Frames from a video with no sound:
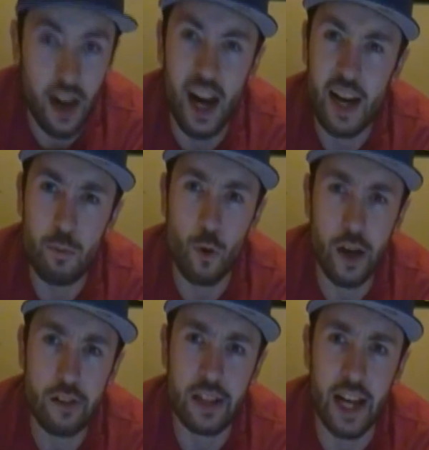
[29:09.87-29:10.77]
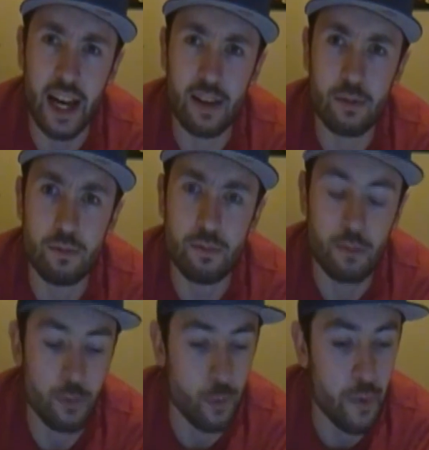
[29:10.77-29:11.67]
I Am Wildcat.
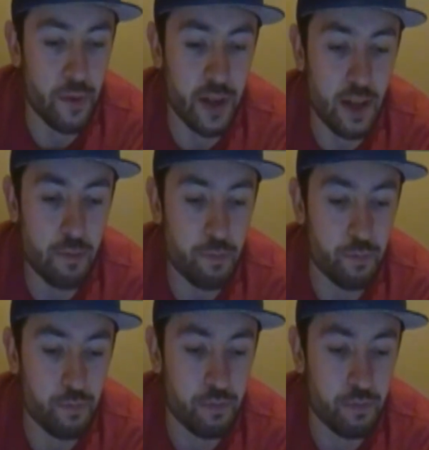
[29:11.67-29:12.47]
Remember him?